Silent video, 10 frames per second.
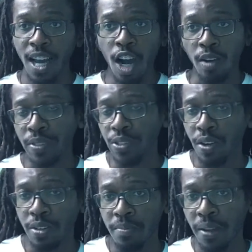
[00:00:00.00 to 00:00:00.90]
Are we
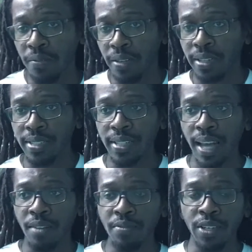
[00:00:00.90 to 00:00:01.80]
talking about feeling
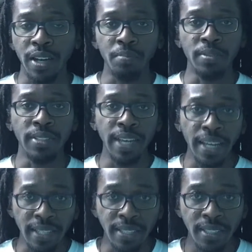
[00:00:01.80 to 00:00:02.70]
sad for a couple
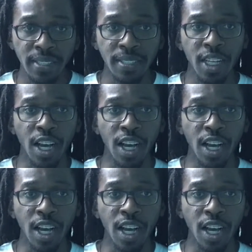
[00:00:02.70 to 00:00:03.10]
days,